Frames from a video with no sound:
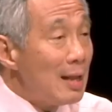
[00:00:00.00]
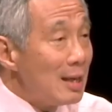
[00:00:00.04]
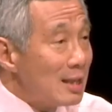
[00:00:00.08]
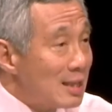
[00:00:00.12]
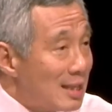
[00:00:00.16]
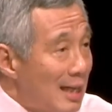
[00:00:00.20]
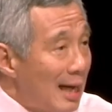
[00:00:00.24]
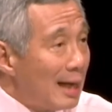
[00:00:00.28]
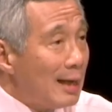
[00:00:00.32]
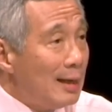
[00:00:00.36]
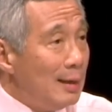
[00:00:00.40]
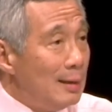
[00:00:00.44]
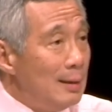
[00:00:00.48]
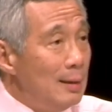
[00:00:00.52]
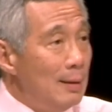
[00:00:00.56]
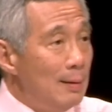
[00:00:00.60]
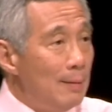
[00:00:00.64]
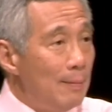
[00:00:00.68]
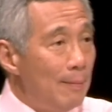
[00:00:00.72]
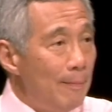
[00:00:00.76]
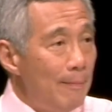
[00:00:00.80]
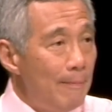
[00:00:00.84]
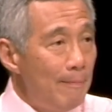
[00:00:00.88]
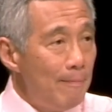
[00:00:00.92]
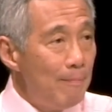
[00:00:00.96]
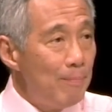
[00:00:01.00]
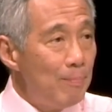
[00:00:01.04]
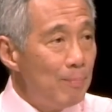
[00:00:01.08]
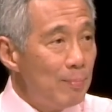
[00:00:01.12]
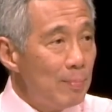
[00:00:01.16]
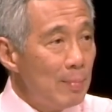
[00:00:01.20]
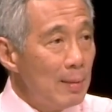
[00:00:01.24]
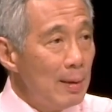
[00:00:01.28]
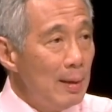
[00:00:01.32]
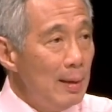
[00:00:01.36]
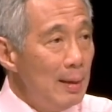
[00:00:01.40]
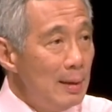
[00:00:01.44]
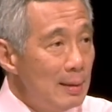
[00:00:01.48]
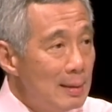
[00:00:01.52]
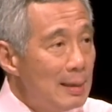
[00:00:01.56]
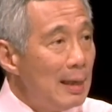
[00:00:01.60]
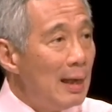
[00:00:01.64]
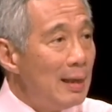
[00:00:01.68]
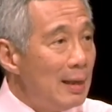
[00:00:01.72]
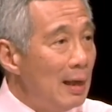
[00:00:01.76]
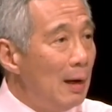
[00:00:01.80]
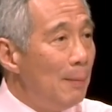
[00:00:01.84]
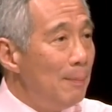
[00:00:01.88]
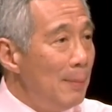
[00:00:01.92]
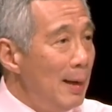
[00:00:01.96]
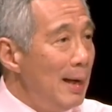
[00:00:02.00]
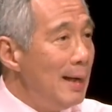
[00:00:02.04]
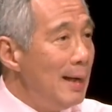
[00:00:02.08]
The second is that there are